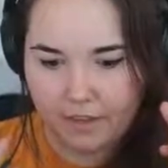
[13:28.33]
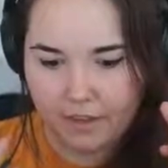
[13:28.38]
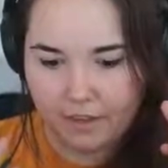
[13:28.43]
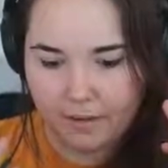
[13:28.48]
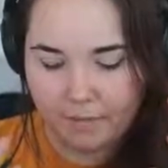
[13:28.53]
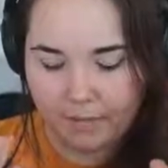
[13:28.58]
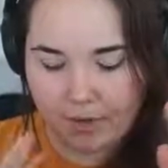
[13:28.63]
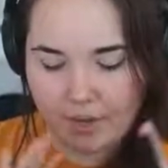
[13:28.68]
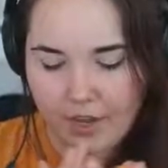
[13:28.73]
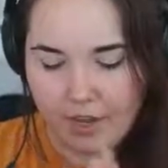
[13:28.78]

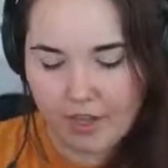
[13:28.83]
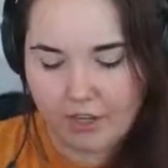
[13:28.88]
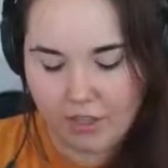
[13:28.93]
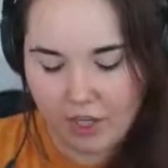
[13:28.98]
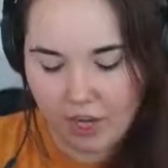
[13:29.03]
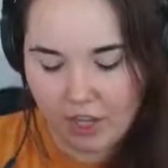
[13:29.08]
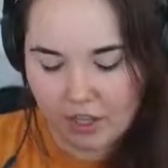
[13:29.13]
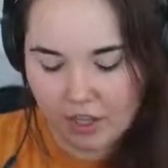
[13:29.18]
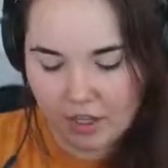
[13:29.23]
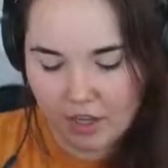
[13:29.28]
put
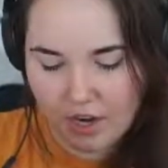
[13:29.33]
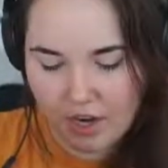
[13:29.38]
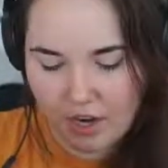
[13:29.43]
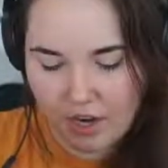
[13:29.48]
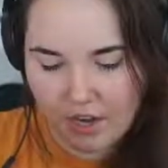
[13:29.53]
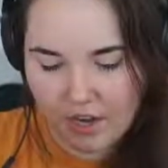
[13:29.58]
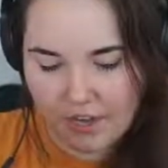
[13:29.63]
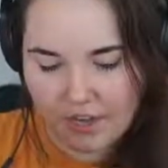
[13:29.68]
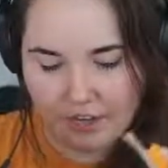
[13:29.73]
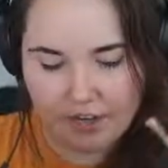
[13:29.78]
$1
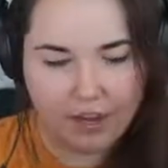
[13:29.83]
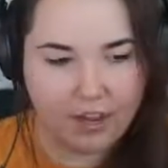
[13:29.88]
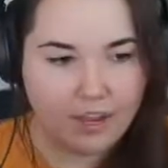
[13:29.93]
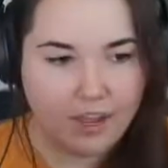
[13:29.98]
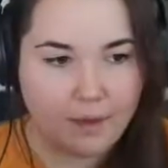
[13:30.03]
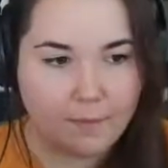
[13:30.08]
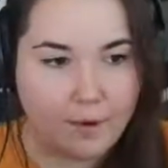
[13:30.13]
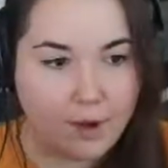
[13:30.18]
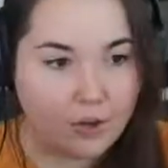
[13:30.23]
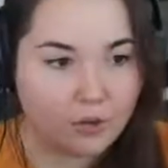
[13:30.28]
on
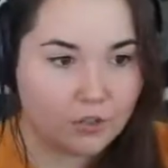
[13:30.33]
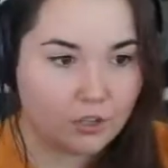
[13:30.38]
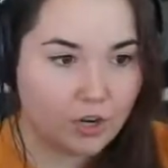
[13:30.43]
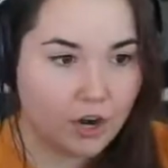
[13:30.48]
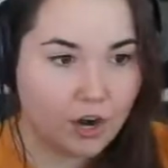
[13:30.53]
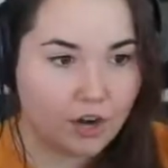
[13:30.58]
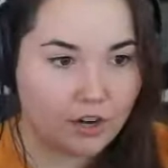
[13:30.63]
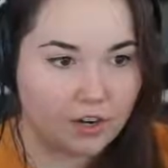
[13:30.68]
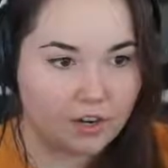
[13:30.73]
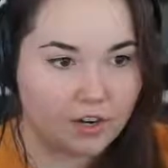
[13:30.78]
a
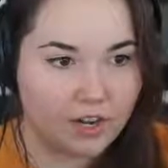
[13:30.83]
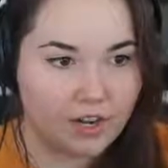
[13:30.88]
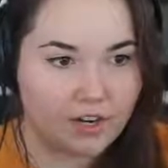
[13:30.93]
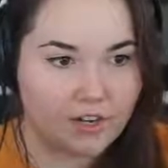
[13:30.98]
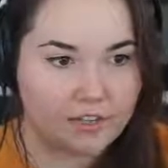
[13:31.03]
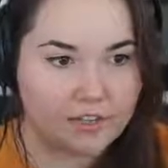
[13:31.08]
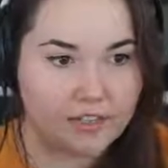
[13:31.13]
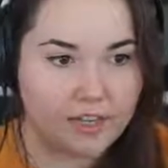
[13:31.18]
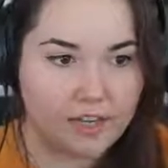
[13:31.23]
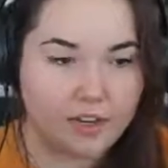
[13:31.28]
postcard and
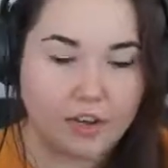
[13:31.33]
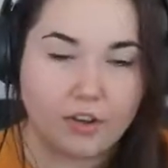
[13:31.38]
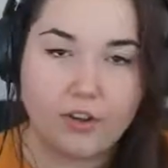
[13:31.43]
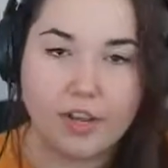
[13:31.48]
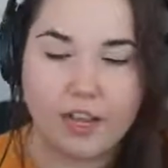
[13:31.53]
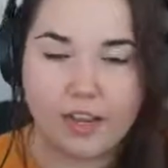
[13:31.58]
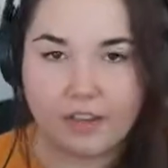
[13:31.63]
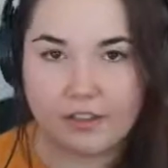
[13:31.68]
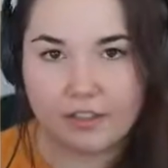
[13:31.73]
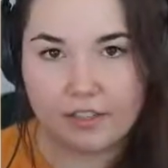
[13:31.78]
it's like,
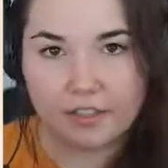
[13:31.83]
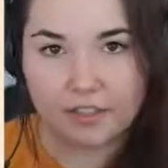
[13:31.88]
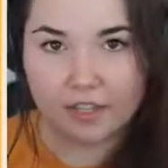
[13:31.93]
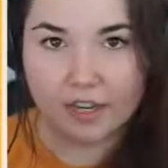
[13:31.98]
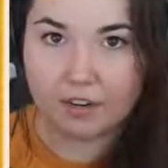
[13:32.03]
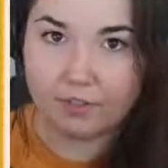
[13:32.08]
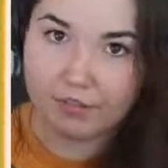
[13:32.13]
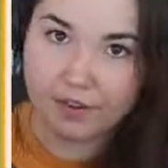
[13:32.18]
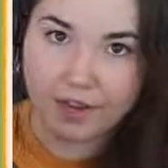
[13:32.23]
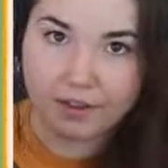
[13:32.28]
okay,
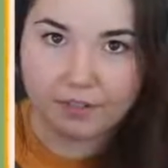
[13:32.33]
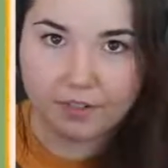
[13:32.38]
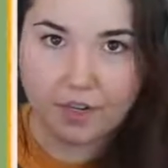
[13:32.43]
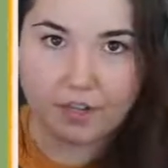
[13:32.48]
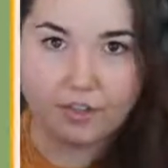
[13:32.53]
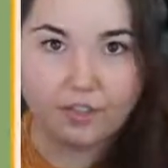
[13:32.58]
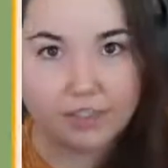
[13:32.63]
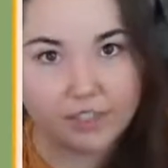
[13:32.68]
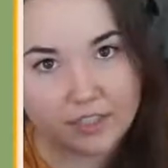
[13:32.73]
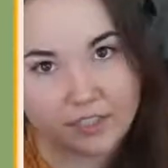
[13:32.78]
instead of
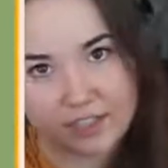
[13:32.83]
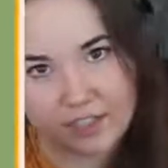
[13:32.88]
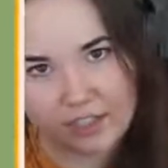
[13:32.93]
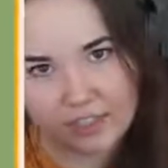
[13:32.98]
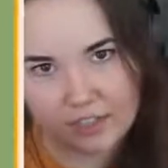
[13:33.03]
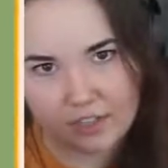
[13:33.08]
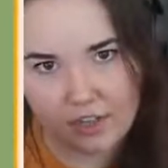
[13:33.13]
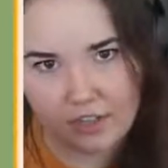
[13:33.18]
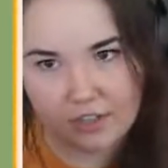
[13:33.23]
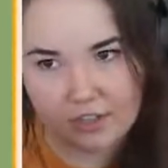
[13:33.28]
$5, it's
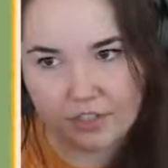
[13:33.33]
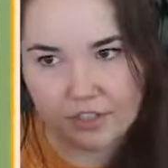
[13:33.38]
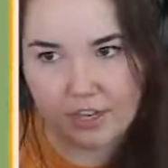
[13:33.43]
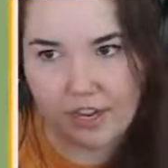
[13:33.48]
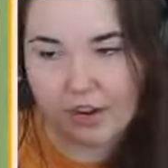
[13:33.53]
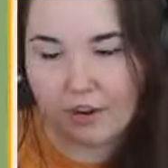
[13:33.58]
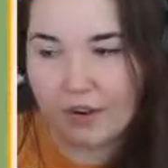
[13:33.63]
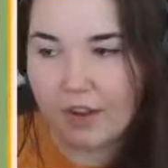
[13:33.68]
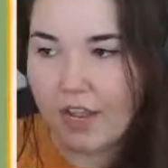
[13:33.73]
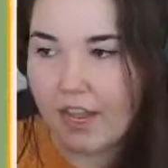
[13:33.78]
$6
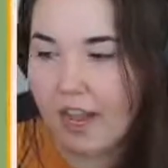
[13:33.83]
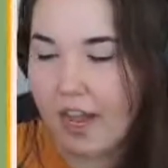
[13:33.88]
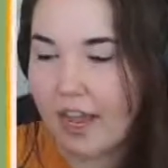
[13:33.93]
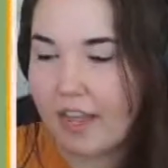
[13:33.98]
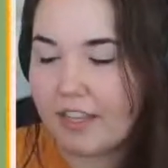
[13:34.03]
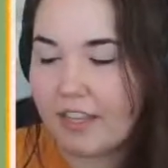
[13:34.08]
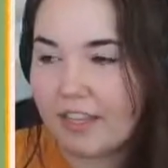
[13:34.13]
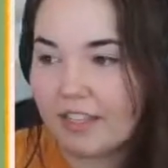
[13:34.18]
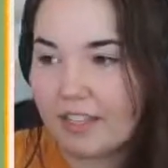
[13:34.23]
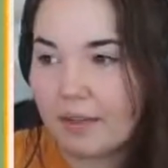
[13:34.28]
now.
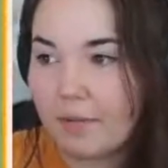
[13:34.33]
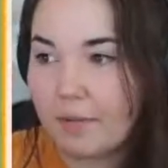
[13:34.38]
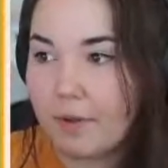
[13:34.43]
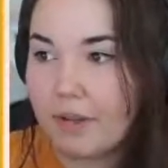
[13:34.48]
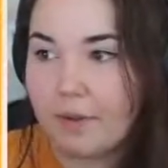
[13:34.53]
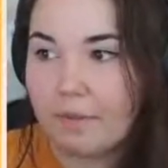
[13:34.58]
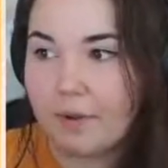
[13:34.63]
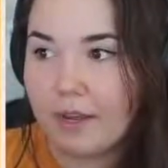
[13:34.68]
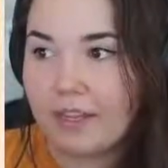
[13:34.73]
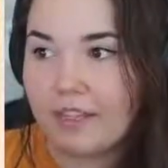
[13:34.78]
And then
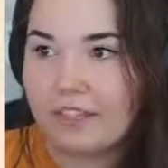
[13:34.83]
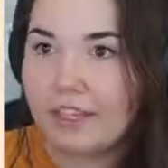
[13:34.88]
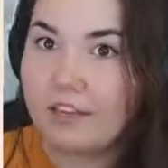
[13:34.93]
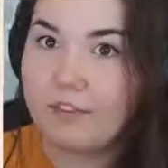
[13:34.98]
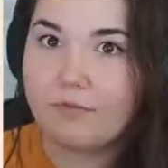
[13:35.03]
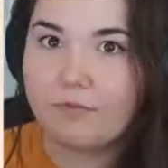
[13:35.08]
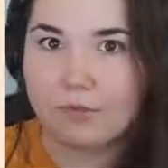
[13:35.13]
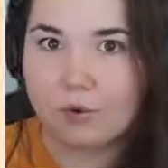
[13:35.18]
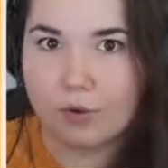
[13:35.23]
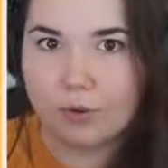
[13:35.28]
somebody buys like
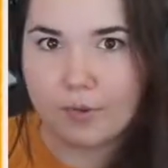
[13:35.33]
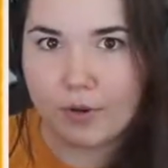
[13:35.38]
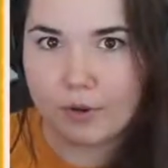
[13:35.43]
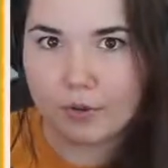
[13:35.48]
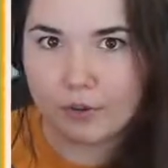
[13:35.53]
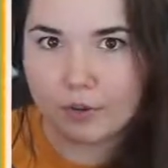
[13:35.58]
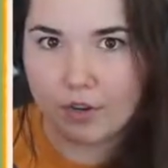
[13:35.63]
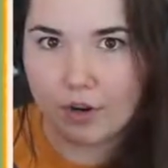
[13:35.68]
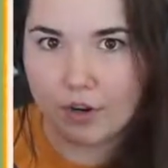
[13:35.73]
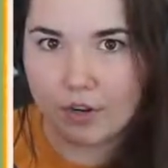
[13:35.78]
4
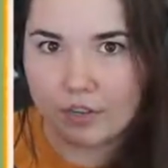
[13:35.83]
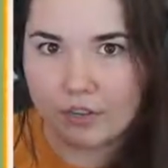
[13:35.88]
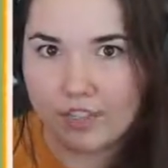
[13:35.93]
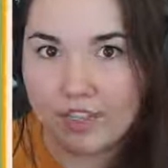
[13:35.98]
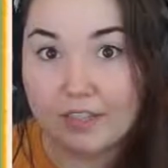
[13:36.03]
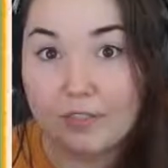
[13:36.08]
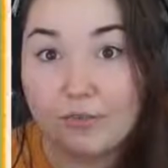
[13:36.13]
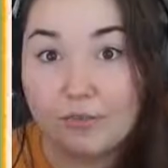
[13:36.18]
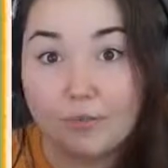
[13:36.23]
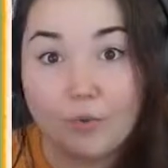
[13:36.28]
postcards.
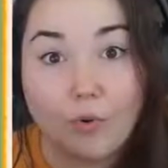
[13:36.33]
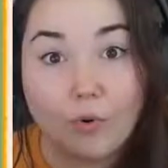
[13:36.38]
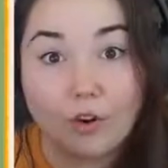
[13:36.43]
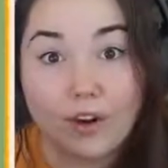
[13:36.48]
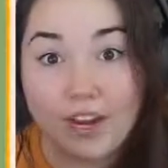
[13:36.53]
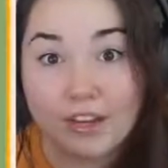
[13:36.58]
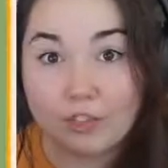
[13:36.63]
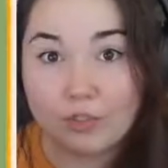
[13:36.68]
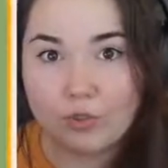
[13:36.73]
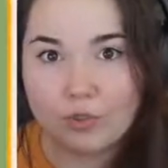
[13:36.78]
That's $4
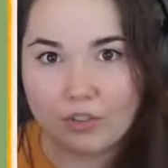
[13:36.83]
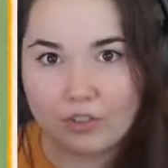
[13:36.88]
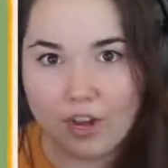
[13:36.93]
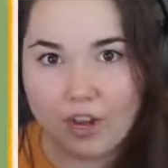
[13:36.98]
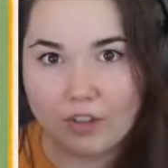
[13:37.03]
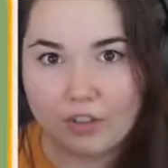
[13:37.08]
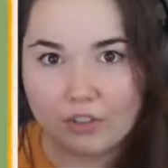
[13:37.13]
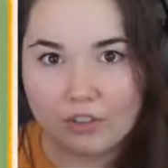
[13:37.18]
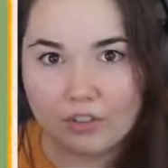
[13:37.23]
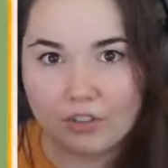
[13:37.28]
extra.
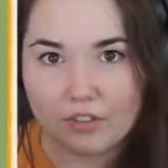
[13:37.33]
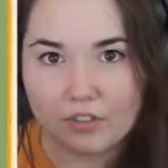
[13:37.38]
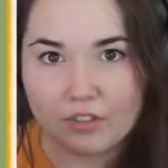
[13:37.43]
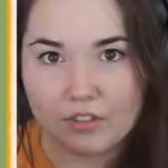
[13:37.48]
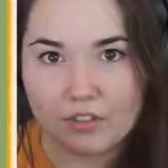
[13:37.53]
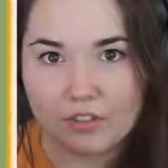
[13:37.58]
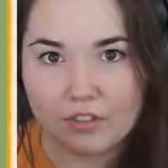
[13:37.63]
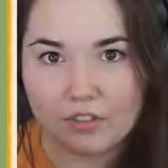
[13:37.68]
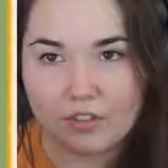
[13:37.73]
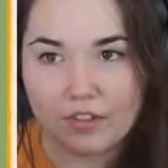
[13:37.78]

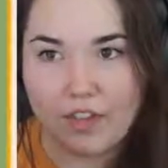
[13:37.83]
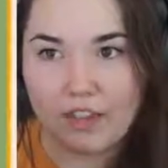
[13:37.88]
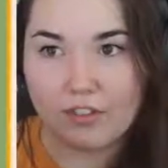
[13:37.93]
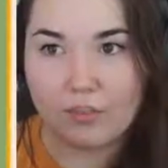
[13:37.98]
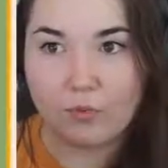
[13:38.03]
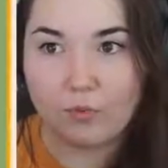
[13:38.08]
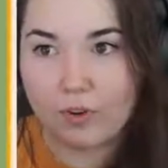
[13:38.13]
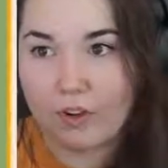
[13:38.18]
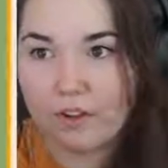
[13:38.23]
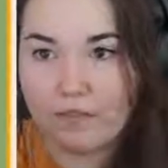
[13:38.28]
And
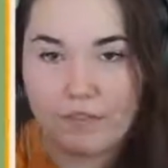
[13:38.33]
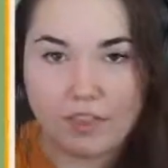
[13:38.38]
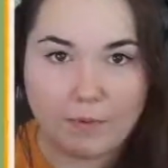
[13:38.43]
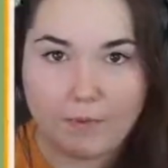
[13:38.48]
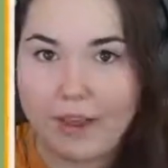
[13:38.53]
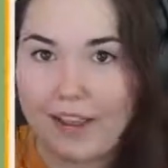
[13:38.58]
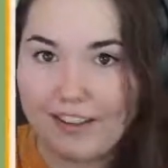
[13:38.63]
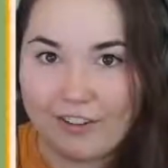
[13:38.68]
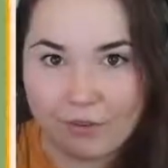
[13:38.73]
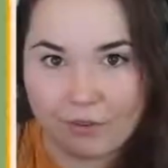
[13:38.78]
3 of them
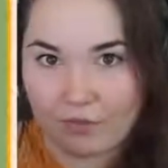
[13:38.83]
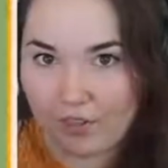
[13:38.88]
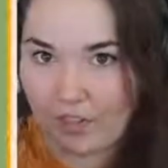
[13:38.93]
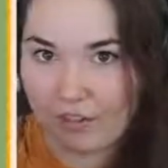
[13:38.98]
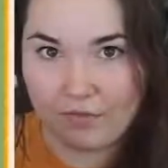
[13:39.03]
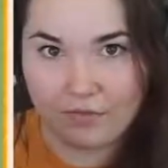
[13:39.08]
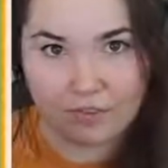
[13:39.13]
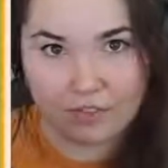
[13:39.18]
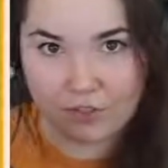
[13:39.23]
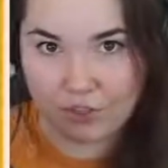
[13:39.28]
I don't need
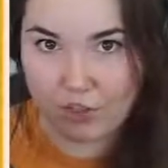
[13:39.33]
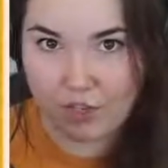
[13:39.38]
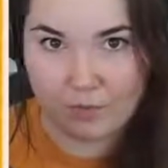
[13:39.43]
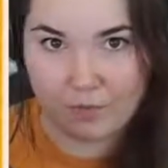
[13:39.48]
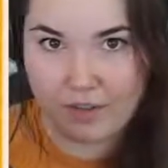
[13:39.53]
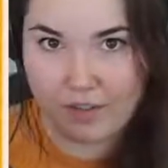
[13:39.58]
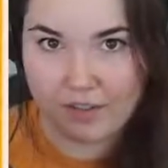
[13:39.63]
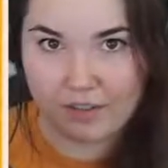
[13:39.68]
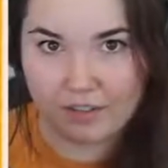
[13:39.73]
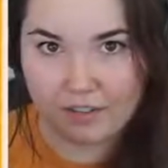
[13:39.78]
for the
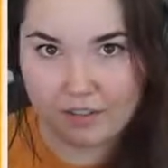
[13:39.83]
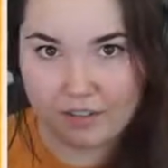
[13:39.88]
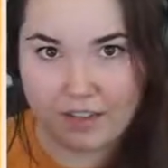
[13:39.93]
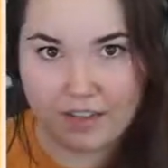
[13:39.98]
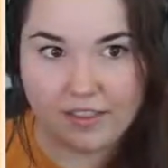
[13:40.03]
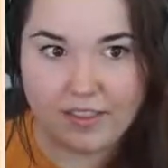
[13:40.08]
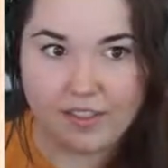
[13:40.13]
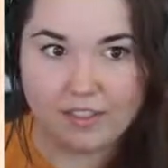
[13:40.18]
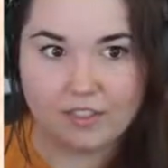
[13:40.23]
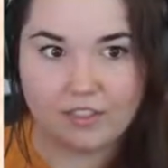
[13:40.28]
shipping.
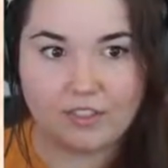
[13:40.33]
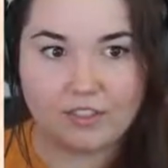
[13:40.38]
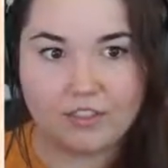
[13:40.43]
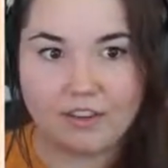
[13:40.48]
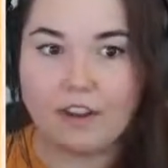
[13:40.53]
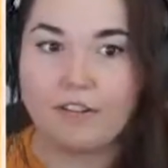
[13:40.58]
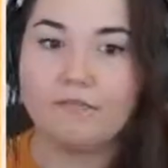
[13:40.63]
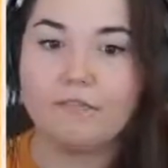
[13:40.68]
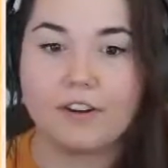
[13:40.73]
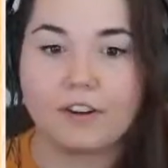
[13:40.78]
And that's just
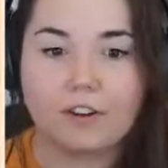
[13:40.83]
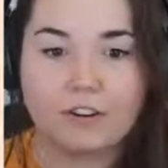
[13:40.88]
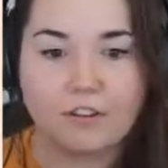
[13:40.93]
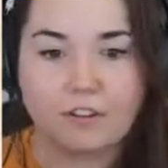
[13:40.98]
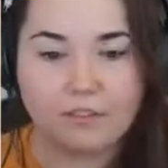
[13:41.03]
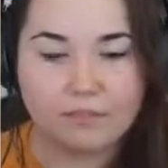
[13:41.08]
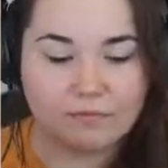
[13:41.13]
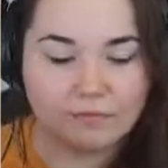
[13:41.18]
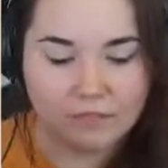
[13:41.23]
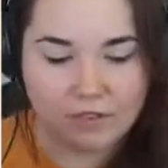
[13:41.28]
not fair
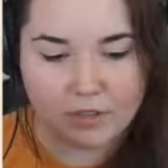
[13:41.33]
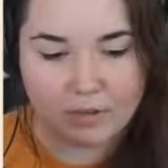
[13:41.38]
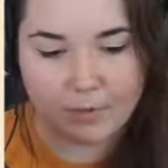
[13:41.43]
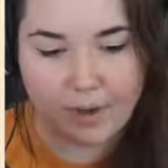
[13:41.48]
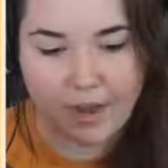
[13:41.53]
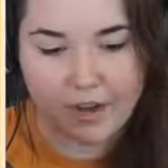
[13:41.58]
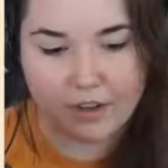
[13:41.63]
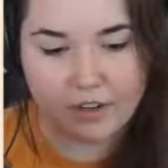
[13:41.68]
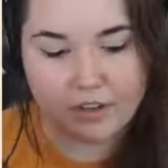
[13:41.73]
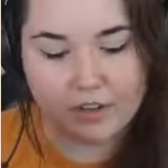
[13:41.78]
to the
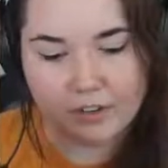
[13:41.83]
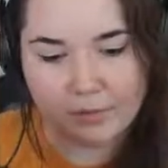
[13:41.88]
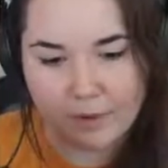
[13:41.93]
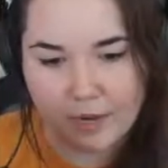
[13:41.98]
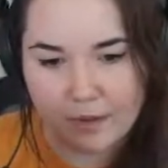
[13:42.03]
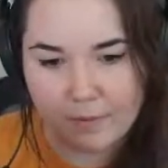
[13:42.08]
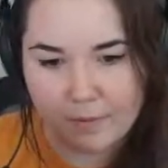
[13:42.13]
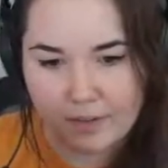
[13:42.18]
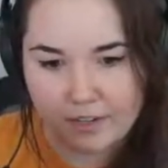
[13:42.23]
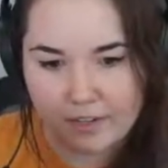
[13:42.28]
buyer, in my
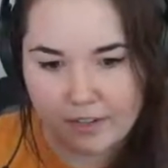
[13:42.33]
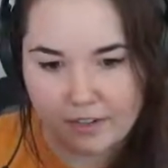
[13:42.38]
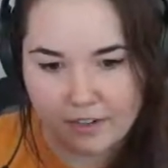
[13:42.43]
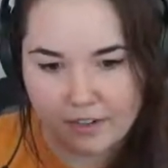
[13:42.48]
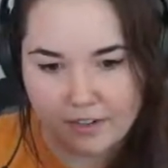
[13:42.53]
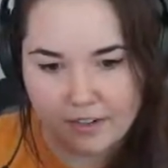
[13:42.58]
opinion.